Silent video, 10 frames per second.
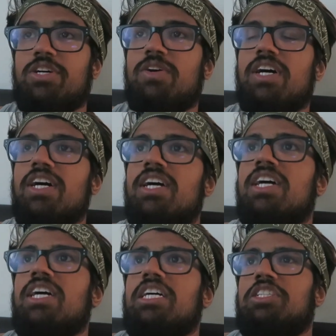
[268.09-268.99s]
So
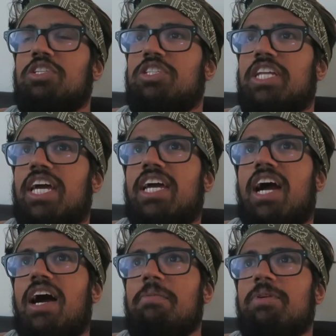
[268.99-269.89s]

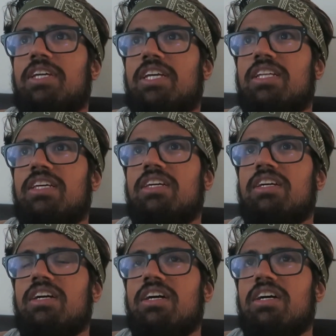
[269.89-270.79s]
today I've been
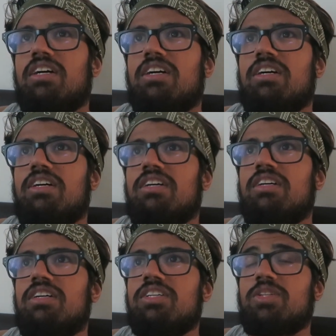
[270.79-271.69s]
eating...
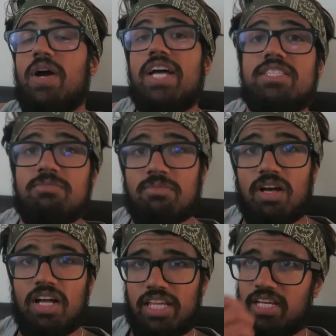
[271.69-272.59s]
So I had
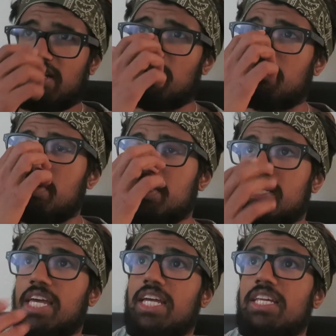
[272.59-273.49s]
some like a couple
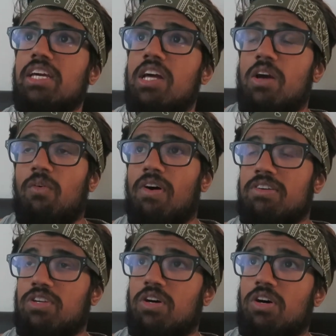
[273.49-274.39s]
pieces of candy
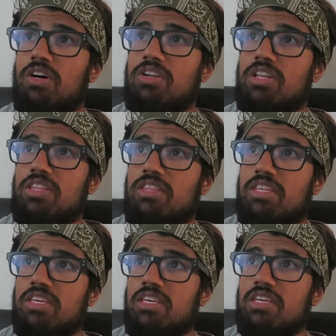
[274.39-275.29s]
while I was on
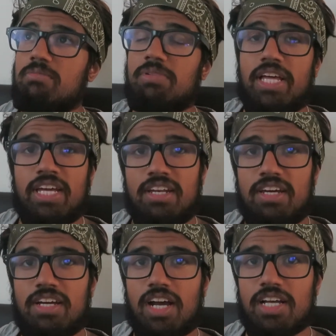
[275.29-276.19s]
the
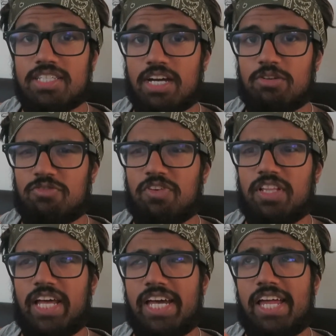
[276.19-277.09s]
plane because I was
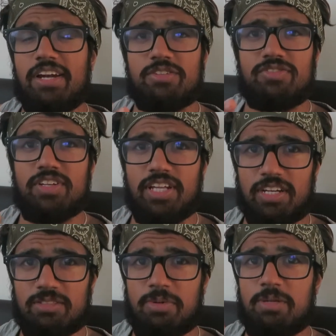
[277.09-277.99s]
feeling lightheaded. I was feeling
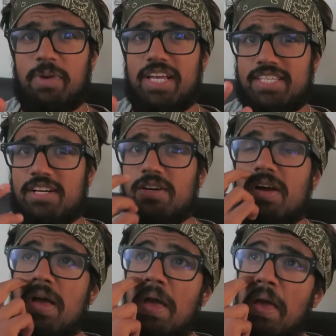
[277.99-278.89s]
like I was about to pass out.